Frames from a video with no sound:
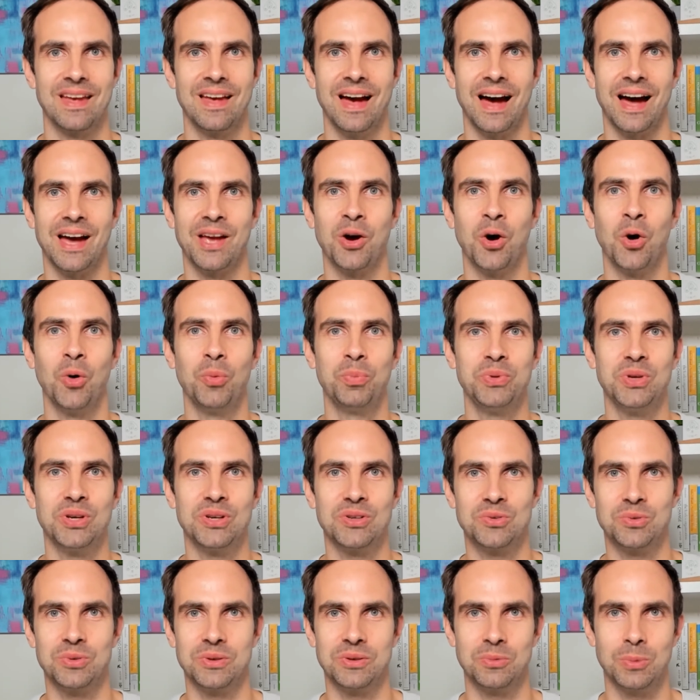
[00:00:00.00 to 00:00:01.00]
I hope you are
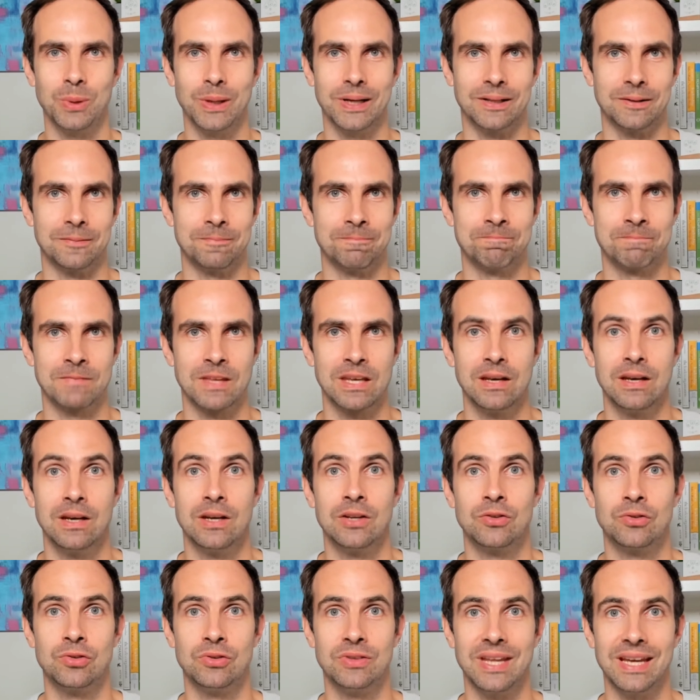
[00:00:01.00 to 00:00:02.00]
doing well.
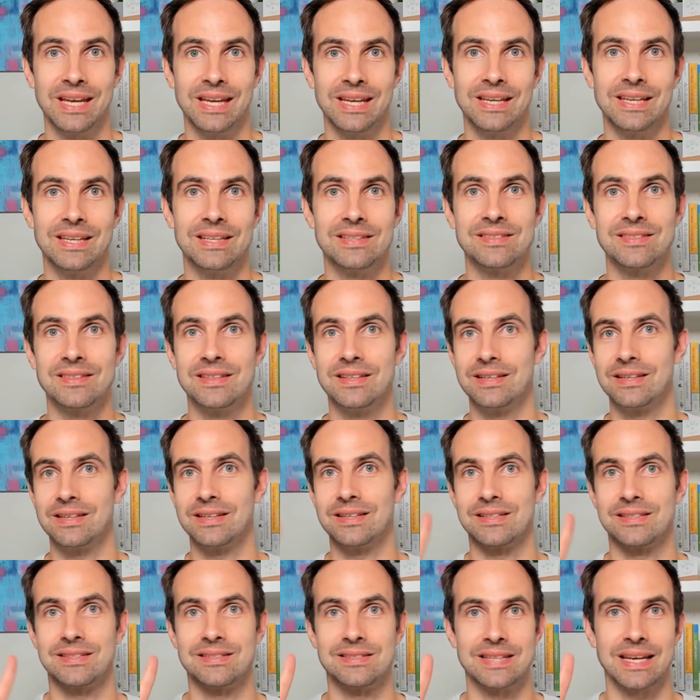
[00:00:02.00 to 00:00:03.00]
Today is the
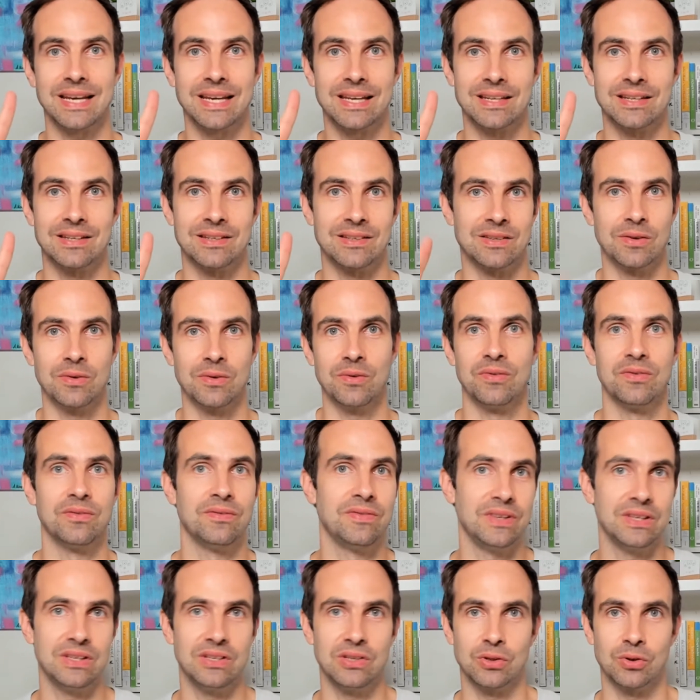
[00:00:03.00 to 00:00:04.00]
second
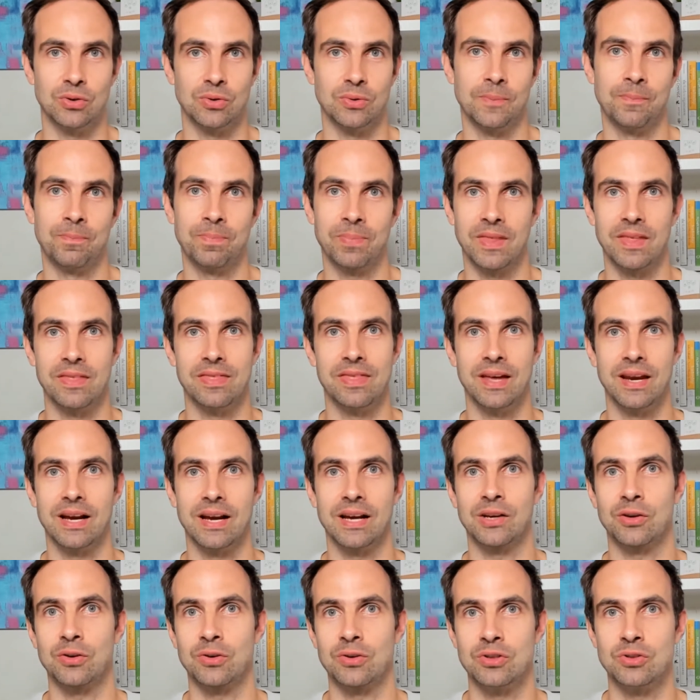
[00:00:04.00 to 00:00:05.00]
video that
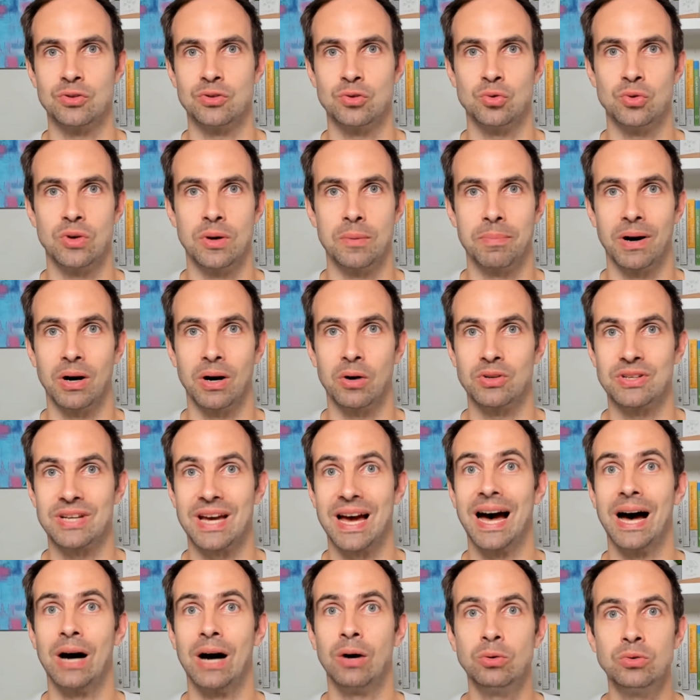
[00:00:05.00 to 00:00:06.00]
I'm gonna do about
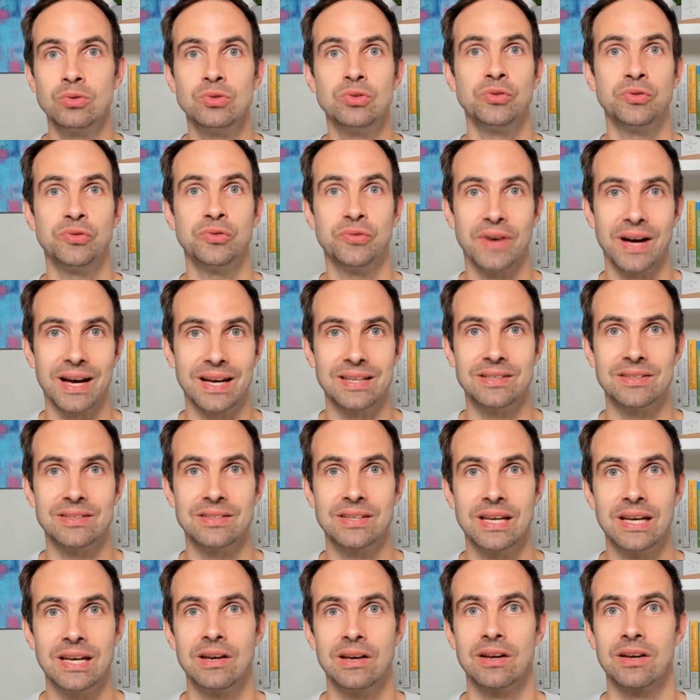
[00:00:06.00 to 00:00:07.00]
how to find
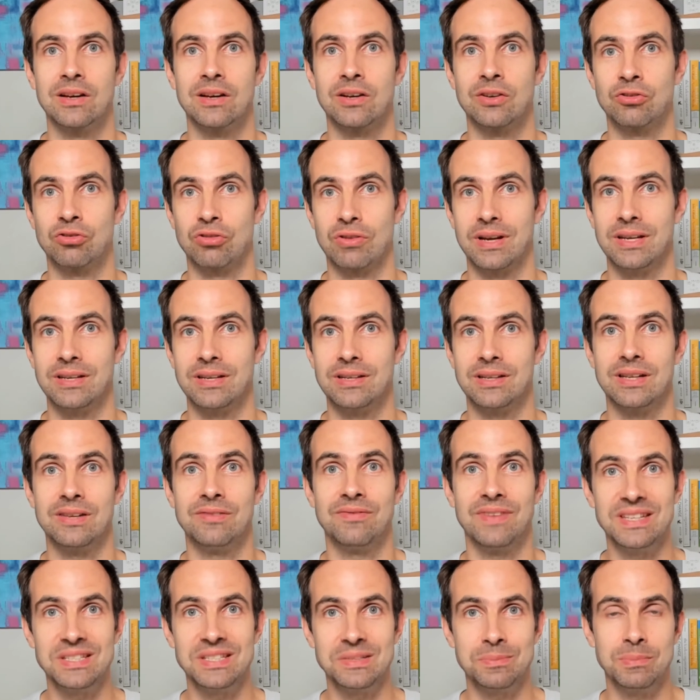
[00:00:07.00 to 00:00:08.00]
great
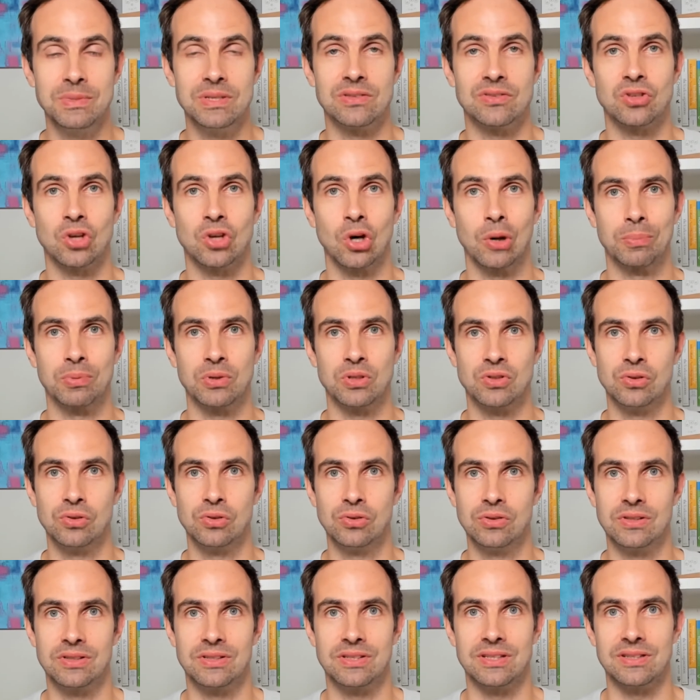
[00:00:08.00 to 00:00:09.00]
investment
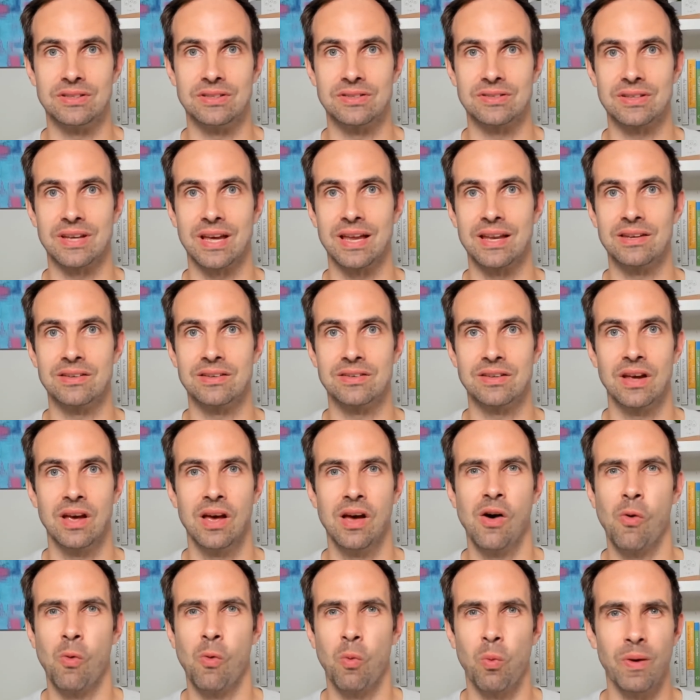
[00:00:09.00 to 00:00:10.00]
opportunities and
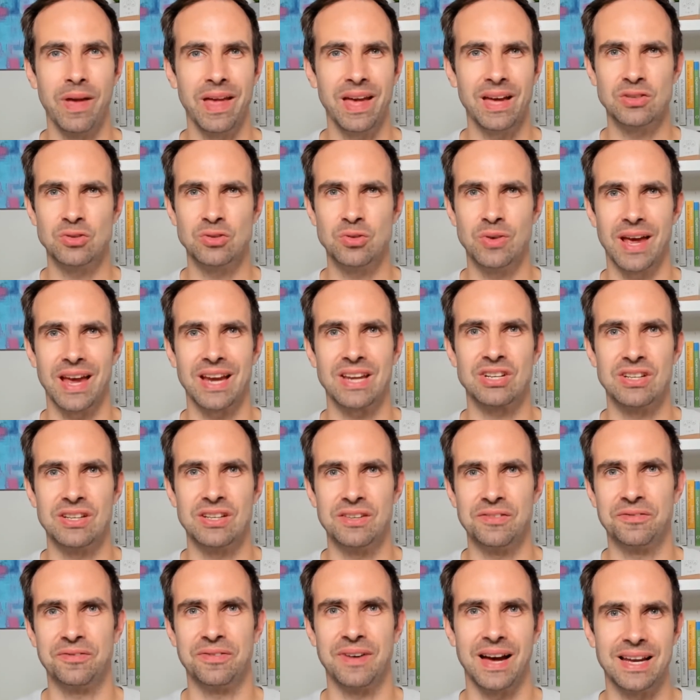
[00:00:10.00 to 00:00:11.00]
where to actually
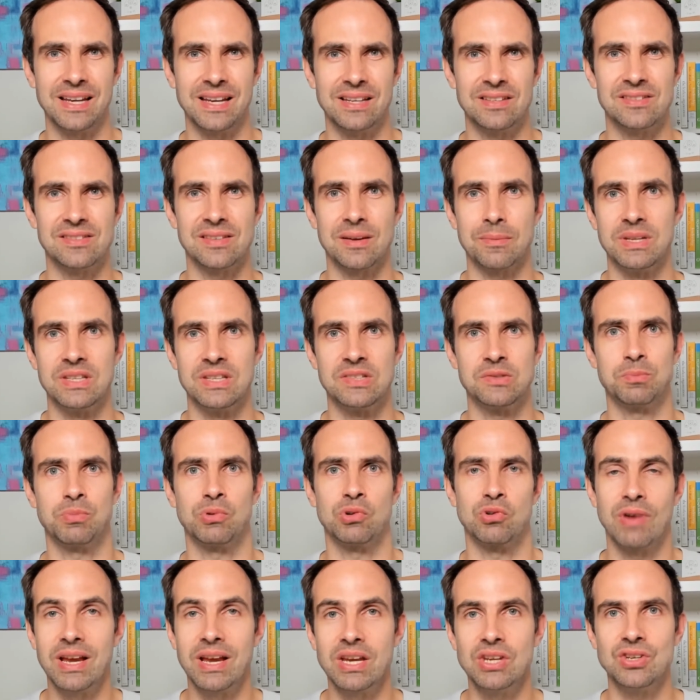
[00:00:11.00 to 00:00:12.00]
find some
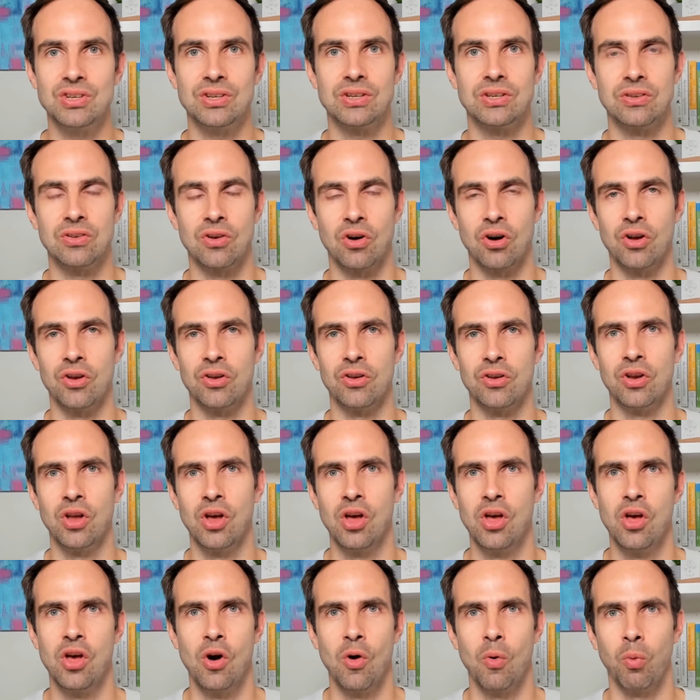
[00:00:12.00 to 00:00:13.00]
inspiration on
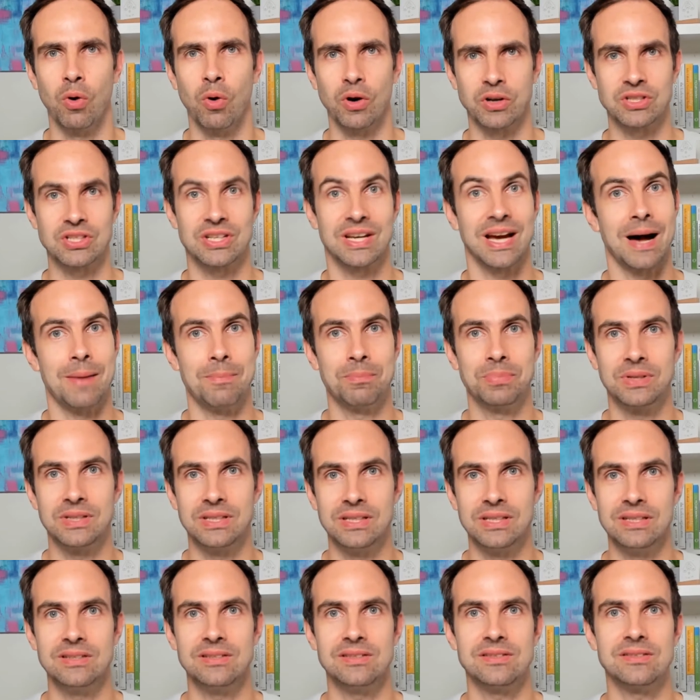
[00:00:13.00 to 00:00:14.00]
what
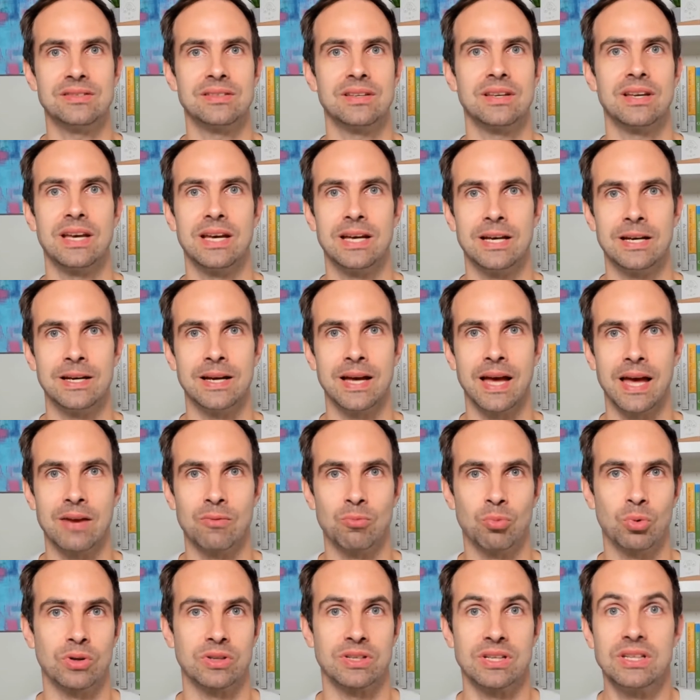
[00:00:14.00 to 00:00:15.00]
companies and
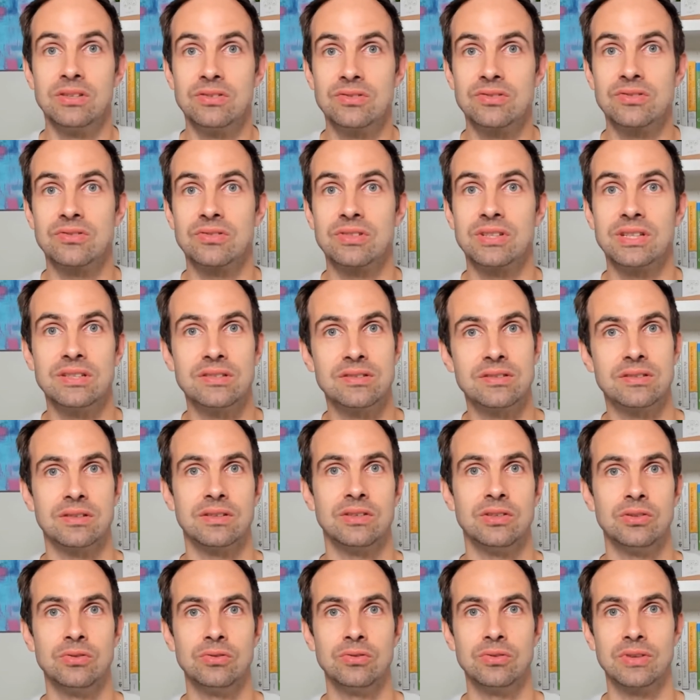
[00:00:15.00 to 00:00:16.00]
what industries
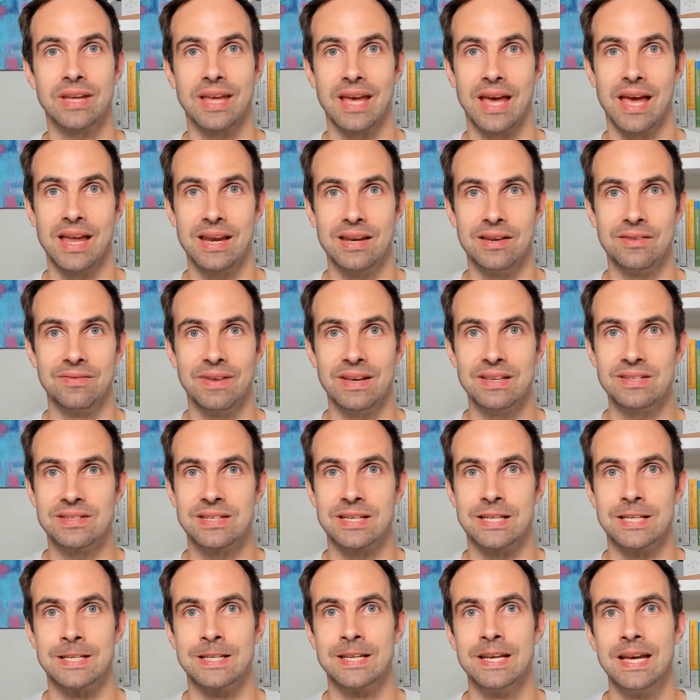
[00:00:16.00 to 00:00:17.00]
you can invest
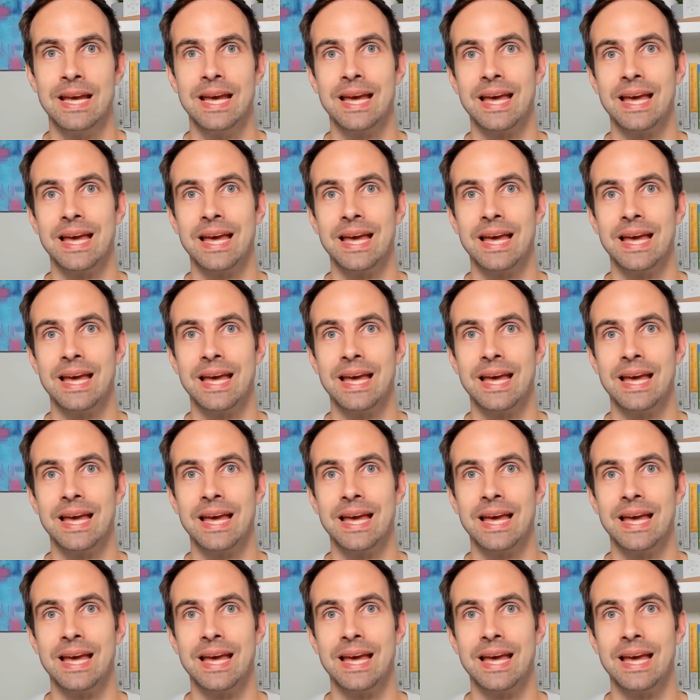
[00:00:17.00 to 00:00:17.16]
in.